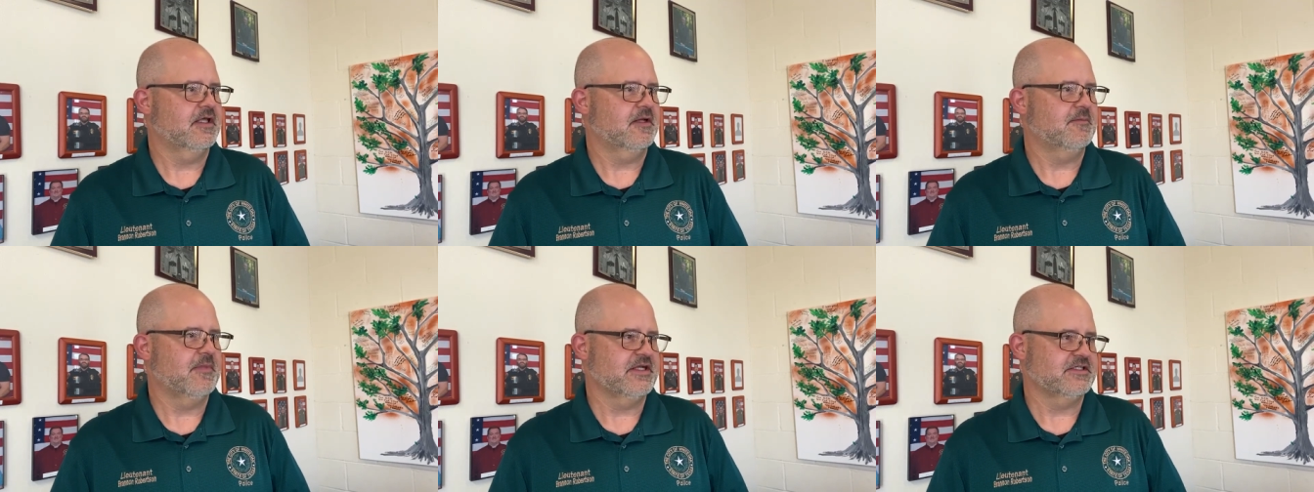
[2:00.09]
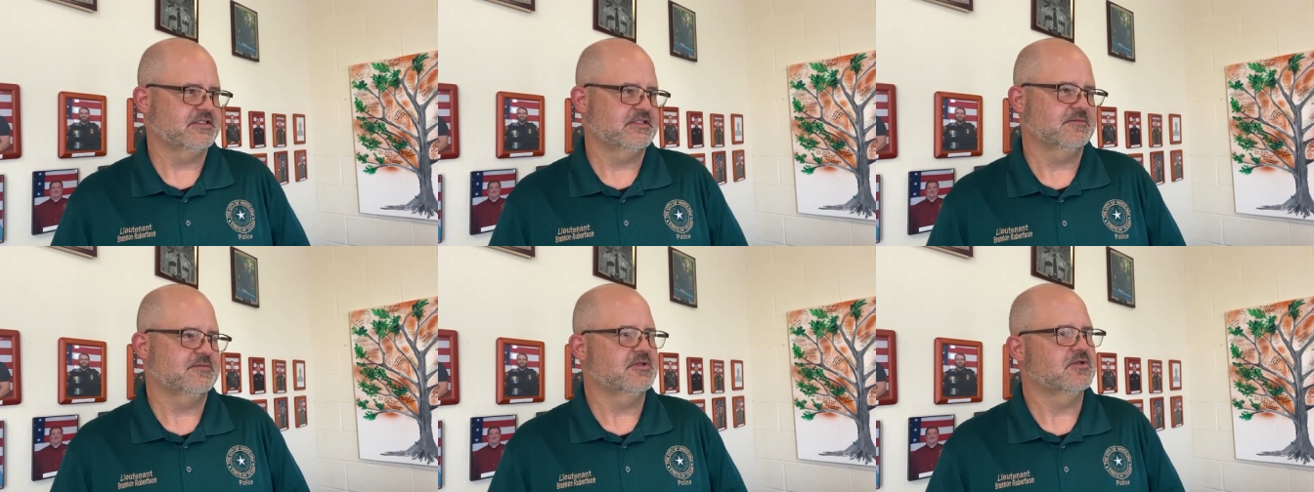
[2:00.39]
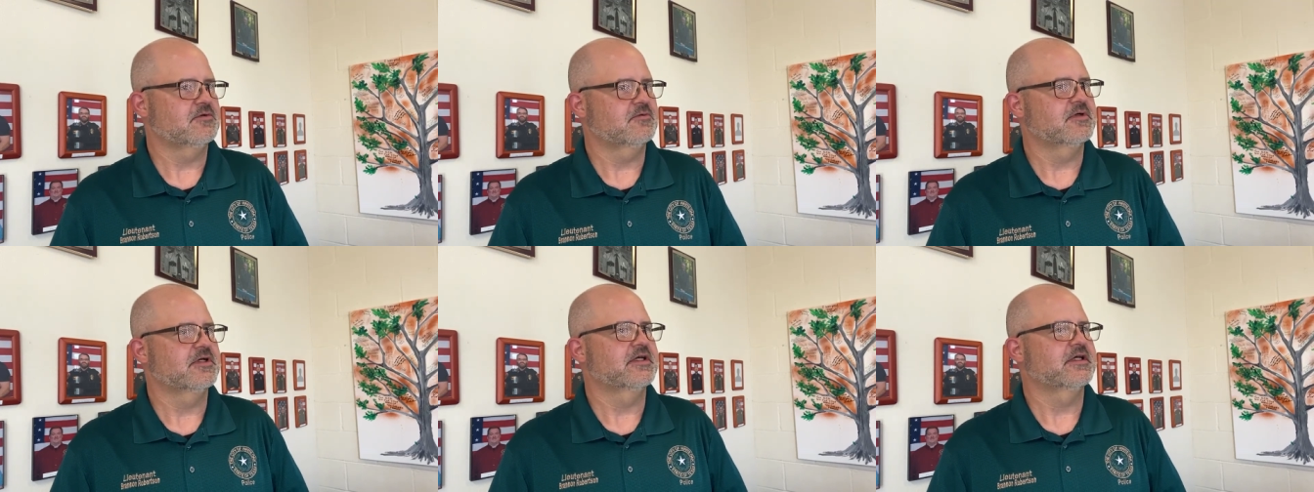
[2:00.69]
that matched him to
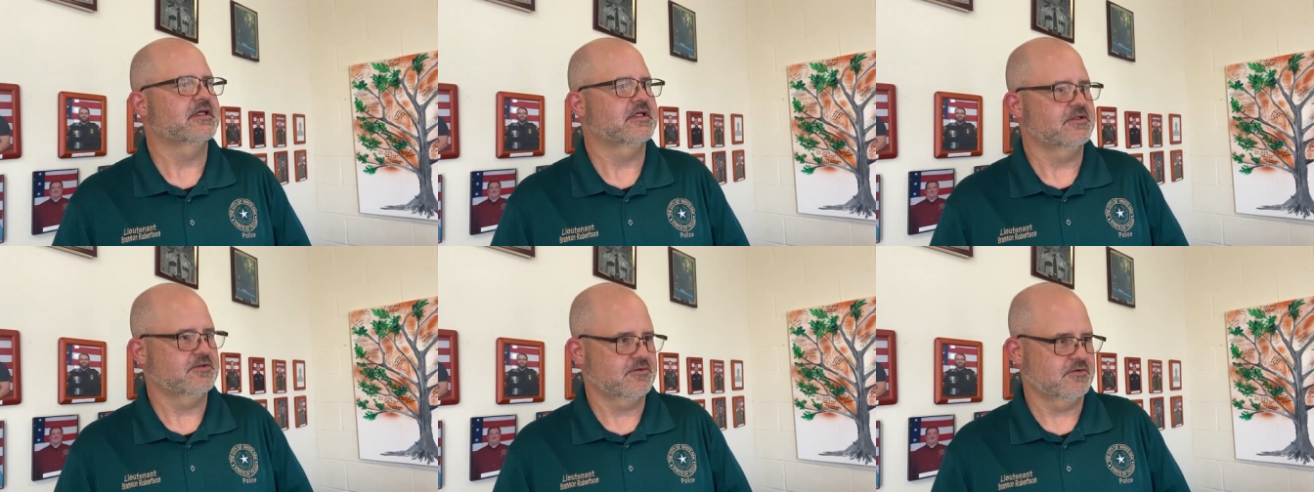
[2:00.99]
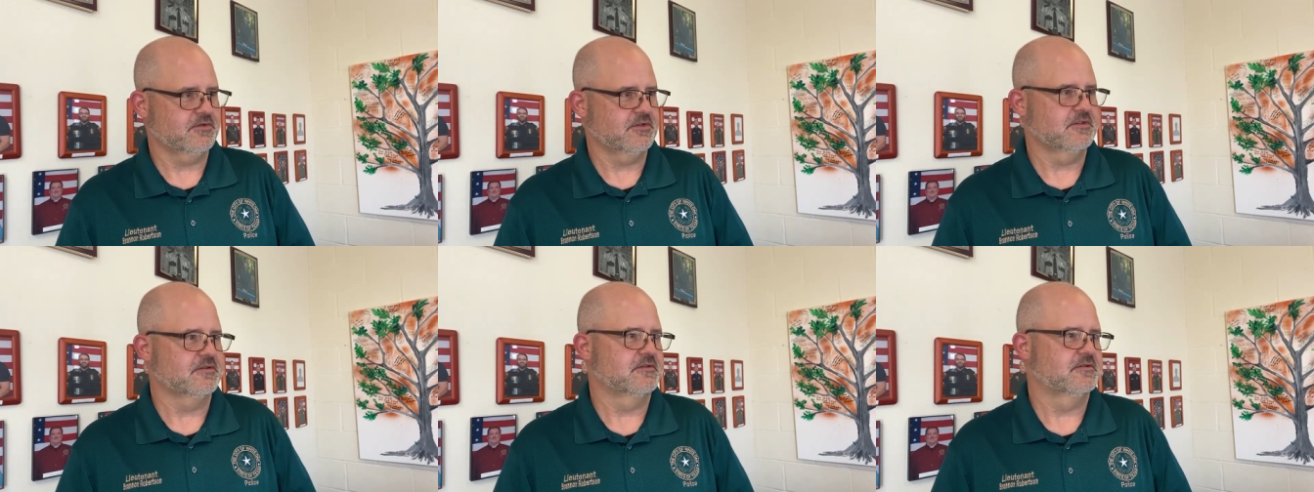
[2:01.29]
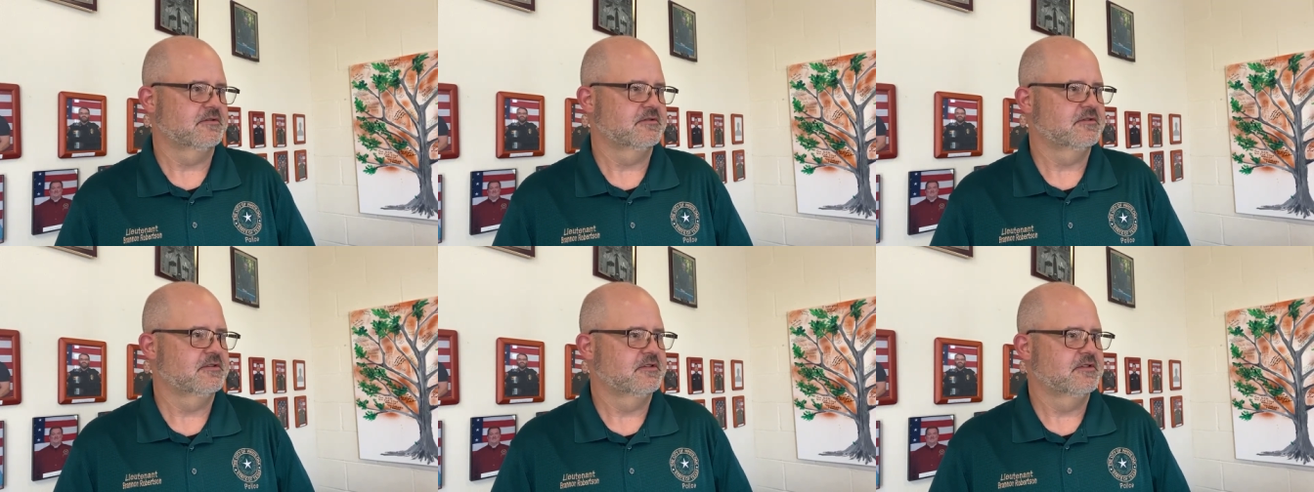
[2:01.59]
the wreck and to the
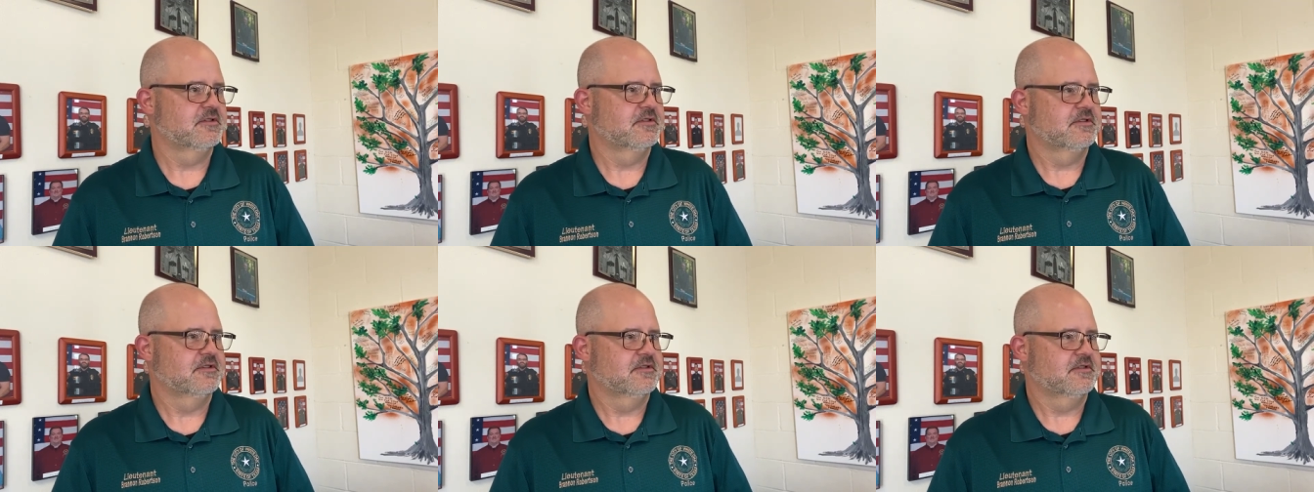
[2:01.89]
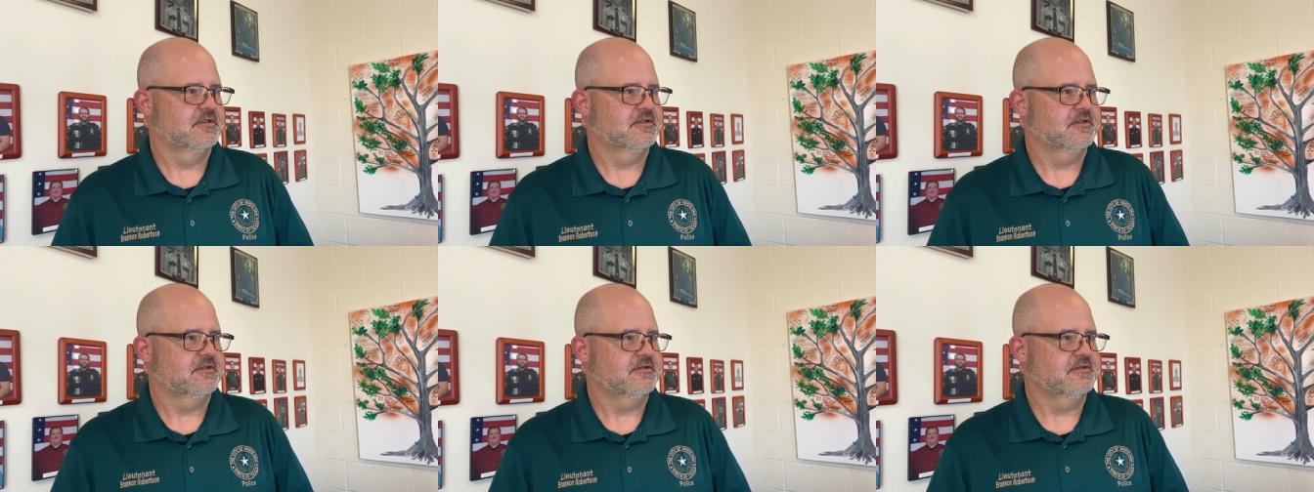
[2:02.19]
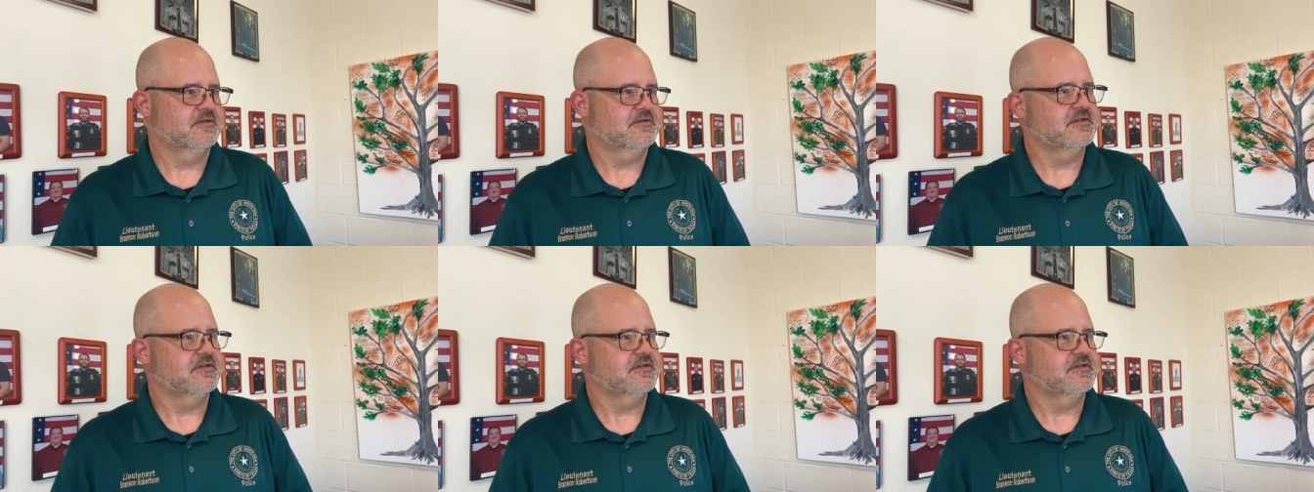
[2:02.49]
the